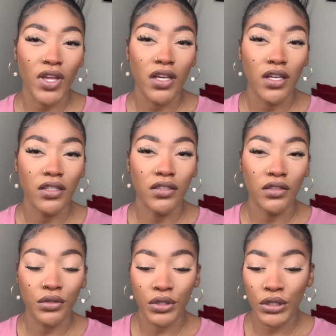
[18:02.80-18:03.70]
it
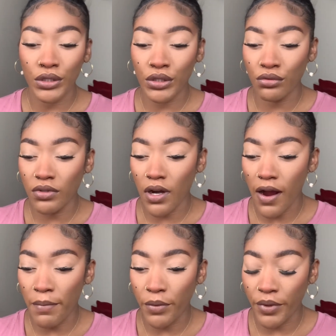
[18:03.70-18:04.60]
look a little too
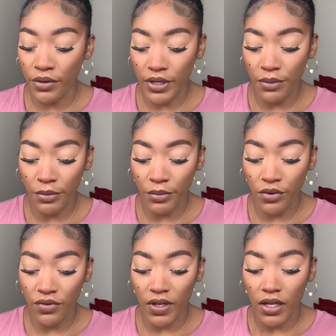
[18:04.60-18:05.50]
dark, but we're going to keep it
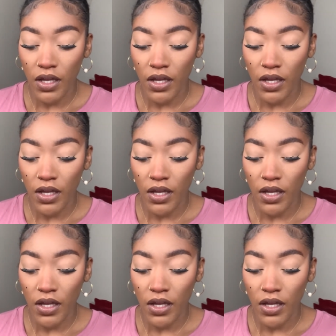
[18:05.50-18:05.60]
moving.